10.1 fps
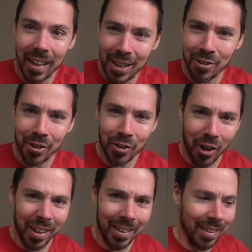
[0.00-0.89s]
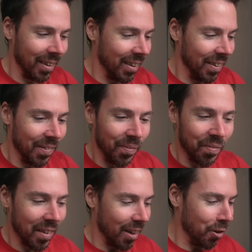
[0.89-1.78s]
lenses on.
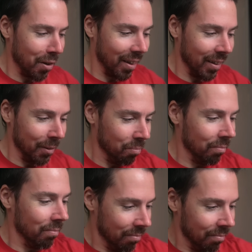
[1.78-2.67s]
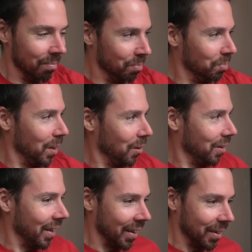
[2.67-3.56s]
Okay.
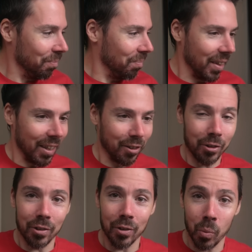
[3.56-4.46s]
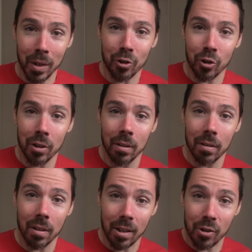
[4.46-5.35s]
Okay. Let's switch
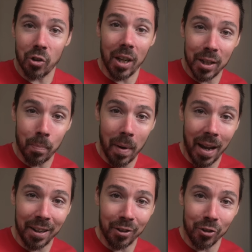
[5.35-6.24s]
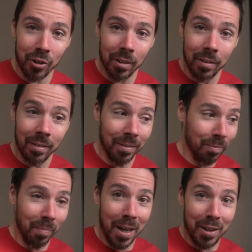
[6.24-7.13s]
to the Zeiss Batis
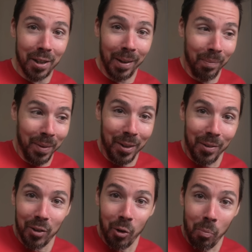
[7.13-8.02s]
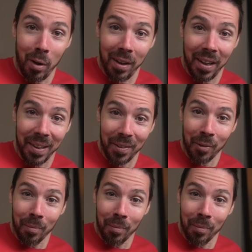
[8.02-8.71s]
18mm 2.8.